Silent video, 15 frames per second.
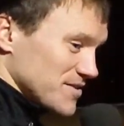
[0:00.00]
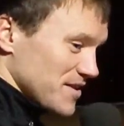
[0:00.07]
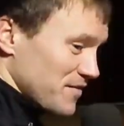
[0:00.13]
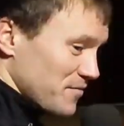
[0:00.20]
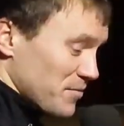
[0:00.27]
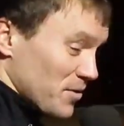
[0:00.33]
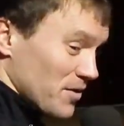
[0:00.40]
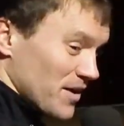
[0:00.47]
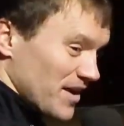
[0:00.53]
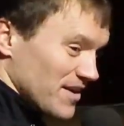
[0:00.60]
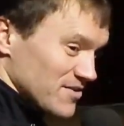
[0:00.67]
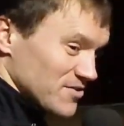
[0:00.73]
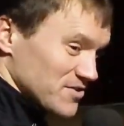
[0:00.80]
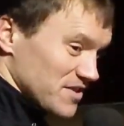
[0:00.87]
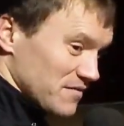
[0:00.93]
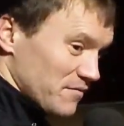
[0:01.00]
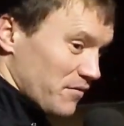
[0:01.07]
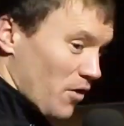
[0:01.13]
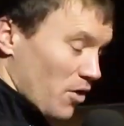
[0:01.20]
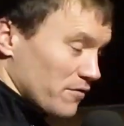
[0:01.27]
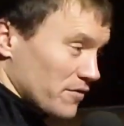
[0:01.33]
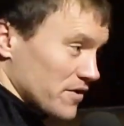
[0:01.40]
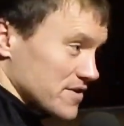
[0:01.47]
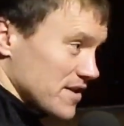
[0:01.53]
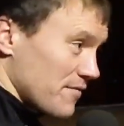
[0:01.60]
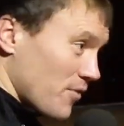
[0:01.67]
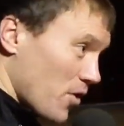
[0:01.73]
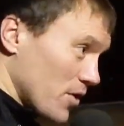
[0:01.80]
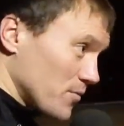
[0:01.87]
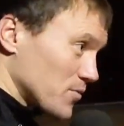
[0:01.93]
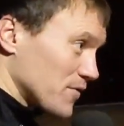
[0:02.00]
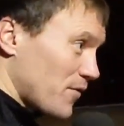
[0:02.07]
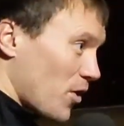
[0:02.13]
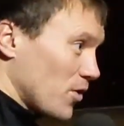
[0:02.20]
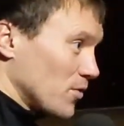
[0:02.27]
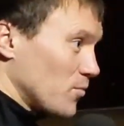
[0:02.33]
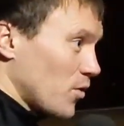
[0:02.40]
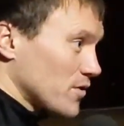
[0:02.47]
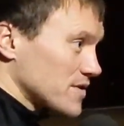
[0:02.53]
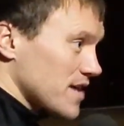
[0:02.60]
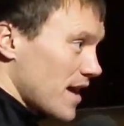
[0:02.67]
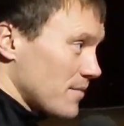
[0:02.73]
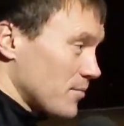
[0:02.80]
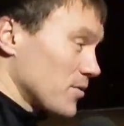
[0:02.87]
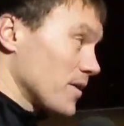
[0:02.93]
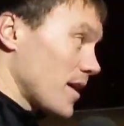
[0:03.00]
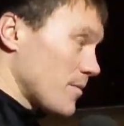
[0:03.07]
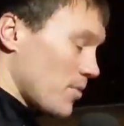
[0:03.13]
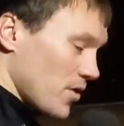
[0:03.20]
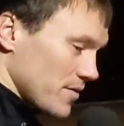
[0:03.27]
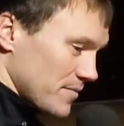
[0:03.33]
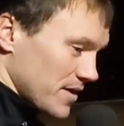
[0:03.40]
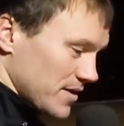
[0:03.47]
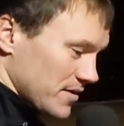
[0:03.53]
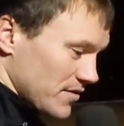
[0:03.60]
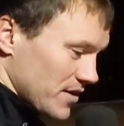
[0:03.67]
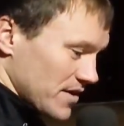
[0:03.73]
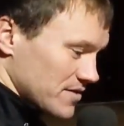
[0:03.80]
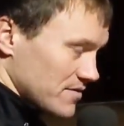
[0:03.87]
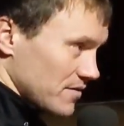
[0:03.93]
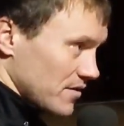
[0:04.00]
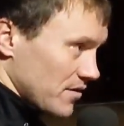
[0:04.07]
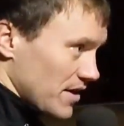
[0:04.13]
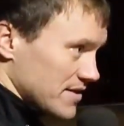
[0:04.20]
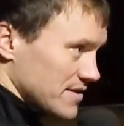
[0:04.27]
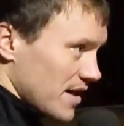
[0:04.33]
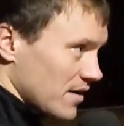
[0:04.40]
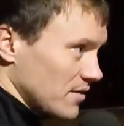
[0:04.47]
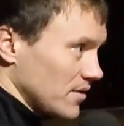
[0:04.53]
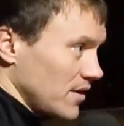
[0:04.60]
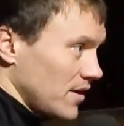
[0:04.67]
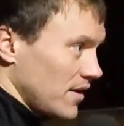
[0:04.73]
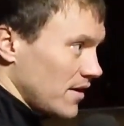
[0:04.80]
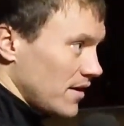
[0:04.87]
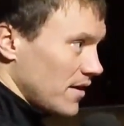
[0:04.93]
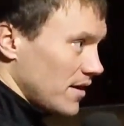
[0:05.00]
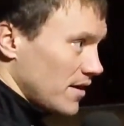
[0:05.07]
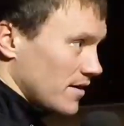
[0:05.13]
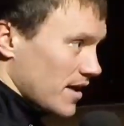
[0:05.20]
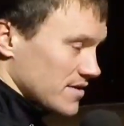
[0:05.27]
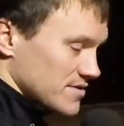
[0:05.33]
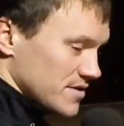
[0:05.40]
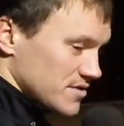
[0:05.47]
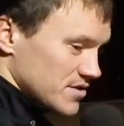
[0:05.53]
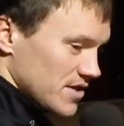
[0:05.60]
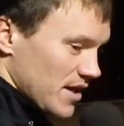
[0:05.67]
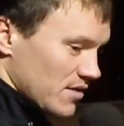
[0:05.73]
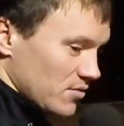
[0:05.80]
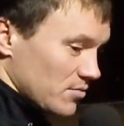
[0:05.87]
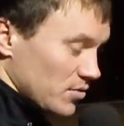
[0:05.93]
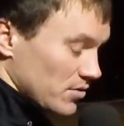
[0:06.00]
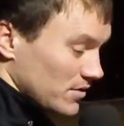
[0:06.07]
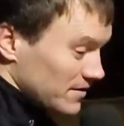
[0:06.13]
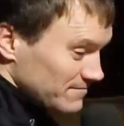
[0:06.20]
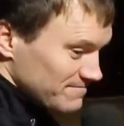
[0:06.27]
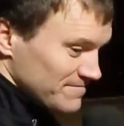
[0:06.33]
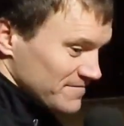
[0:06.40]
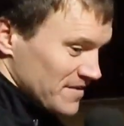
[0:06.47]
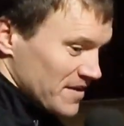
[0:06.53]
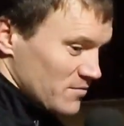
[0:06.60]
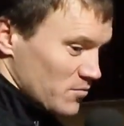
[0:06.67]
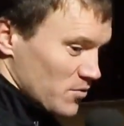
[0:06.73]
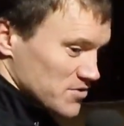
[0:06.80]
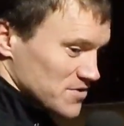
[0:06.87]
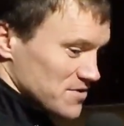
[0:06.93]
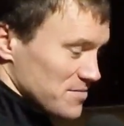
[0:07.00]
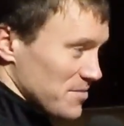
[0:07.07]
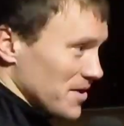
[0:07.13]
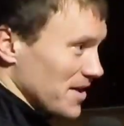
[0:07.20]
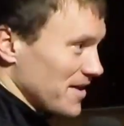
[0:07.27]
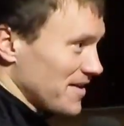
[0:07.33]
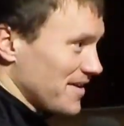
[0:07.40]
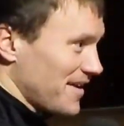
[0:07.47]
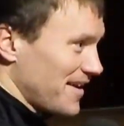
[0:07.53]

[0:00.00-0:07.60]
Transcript: sniff, but just didn't fall for us. I thought he was falling one time, but their boy made a great tackle. Yeah. Last ditch tackle, but it wasn't to be.